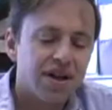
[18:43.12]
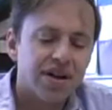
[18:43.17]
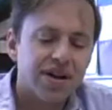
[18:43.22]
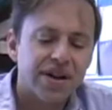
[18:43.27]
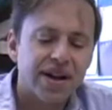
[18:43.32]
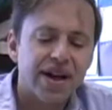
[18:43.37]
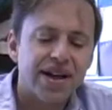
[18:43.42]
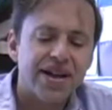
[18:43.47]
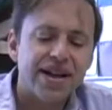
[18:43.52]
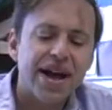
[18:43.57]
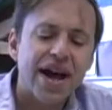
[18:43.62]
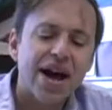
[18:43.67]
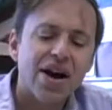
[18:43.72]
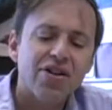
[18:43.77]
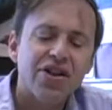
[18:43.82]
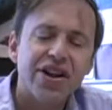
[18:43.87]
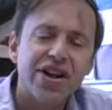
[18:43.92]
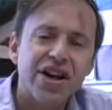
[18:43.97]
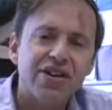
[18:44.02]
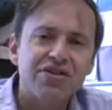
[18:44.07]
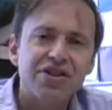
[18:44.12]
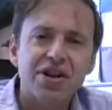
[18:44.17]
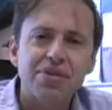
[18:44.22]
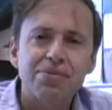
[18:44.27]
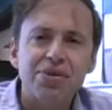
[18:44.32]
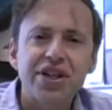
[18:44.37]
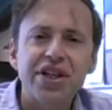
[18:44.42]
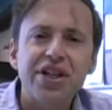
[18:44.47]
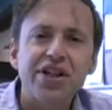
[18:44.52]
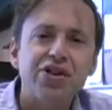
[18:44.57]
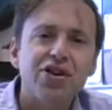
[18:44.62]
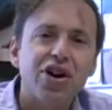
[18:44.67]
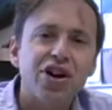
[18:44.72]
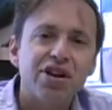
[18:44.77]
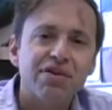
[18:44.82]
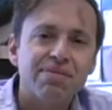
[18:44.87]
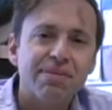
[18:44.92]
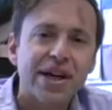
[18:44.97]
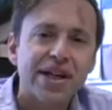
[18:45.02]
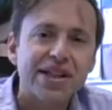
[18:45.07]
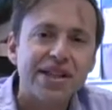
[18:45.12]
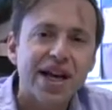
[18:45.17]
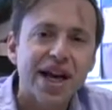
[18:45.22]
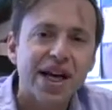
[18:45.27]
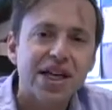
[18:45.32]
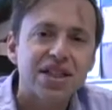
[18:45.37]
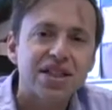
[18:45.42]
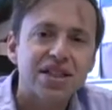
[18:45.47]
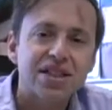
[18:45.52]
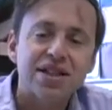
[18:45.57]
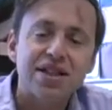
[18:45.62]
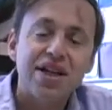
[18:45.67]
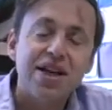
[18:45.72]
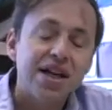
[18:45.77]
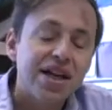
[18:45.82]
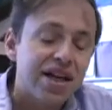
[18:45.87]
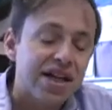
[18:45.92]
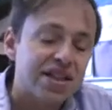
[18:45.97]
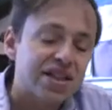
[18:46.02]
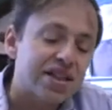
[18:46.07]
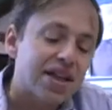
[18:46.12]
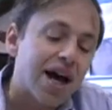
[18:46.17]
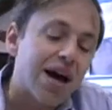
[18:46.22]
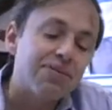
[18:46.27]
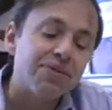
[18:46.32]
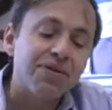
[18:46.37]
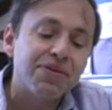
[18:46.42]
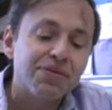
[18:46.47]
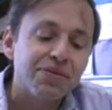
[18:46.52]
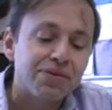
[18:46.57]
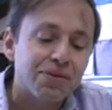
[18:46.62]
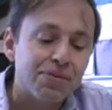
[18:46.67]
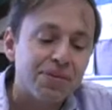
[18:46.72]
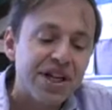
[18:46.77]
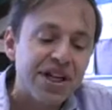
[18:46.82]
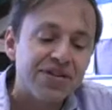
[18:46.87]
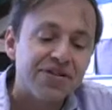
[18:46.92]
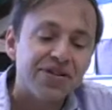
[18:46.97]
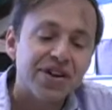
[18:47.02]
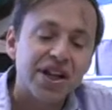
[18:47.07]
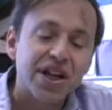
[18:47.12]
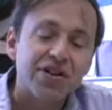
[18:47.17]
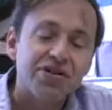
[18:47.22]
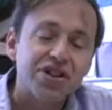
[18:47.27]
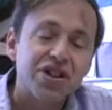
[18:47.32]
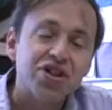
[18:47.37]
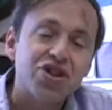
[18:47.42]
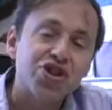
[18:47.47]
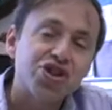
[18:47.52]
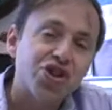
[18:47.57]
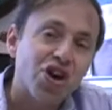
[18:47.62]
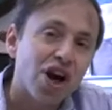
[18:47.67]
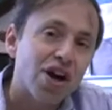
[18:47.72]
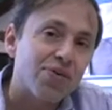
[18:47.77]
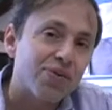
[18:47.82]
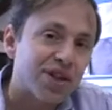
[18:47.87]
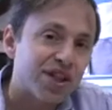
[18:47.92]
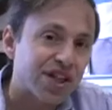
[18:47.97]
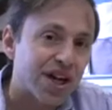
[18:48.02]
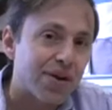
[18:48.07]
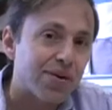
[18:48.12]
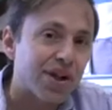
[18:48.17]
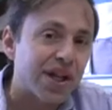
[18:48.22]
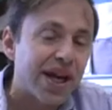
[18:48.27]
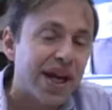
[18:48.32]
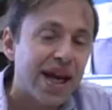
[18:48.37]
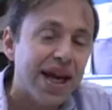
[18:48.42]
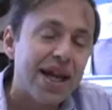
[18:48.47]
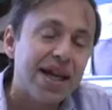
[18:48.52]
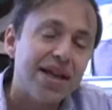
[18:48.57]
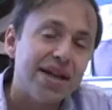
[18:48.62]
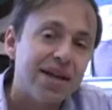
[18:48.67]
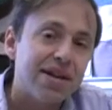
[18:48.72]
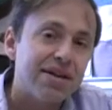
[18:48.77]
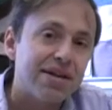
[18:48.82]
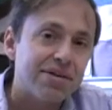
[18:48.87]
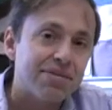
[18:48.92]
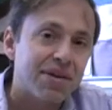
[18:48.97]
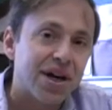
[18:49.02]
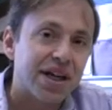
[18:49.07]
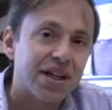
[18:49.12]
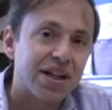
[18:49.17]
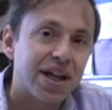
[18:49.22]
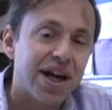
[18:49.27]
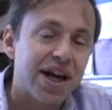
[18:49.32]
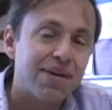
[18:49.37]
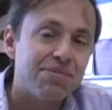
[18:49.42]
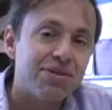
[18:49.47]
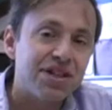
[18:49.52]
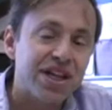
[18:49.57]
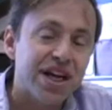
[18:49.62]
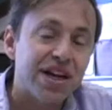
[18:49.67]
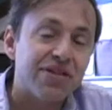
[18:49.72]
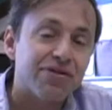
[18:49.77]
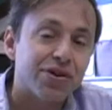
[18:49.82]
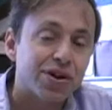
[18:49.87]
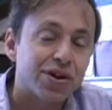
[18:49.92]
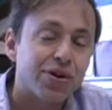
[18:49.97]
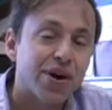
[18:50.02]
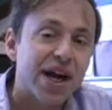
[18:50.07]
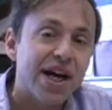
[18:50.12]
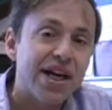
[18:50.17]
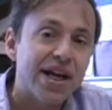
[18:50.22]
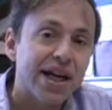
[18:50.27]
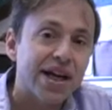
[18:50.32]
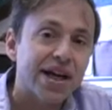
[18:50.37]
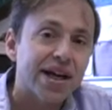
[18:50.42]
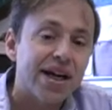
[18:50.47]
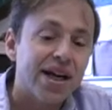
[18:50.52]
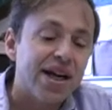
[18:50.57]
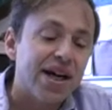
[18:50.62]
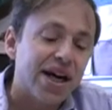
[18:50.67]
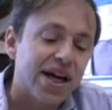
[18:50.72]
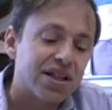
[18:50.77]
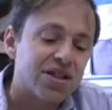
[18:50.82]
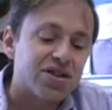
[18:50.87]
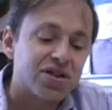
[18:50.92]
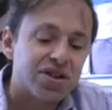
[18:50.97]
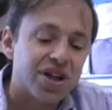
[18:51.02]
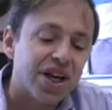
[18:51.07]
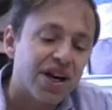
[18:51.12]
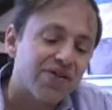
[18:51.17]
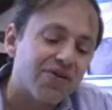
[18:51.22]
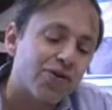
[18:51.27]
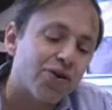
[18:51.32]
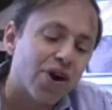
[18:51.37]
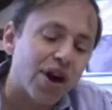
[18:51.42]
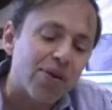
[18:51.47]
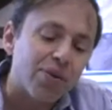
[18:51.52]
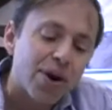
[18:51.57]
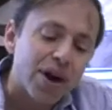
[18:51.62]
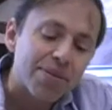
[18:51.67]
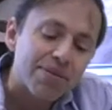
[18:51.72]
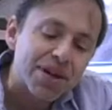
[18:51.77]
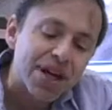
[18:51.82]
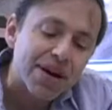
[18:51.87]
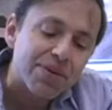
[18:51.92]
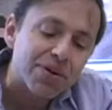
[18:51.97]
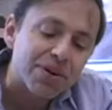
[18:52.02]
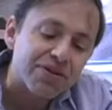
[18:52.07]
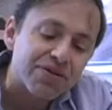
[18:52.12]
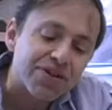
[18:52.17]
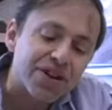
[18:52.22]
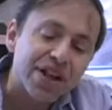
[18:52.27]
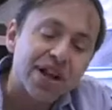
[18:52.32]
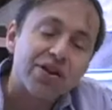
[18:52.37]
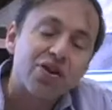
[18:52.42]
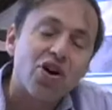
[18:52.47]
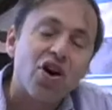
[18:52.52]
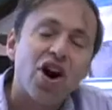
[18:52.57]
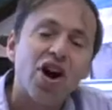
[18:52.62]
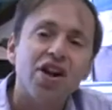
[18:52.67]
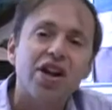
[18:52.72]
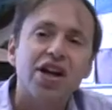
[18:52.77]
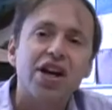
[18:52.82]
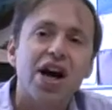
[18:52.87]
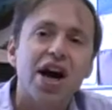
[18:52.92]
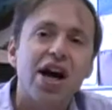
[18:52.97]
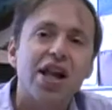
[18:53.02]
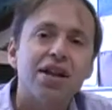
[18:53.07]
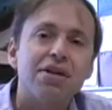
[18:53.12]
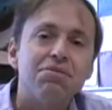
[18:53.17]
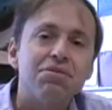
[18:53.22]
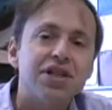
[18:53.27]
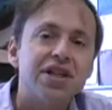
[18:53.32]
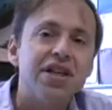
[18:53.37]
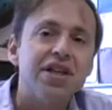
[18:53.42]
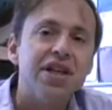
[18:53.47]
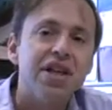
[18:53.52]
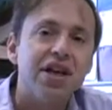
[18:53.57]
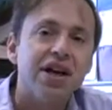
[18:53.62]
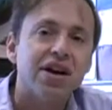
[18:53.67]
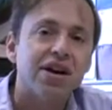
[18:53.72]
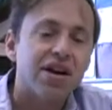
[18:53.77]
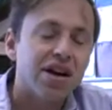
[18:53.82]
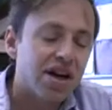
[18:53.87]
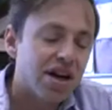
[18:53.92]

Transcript: Okay, now that I've completed all of my tests, it's time for me to fill out this chart, which I will hand in to my lab TA for grading. And so therefore, I want to be able to fill out all the columns in here.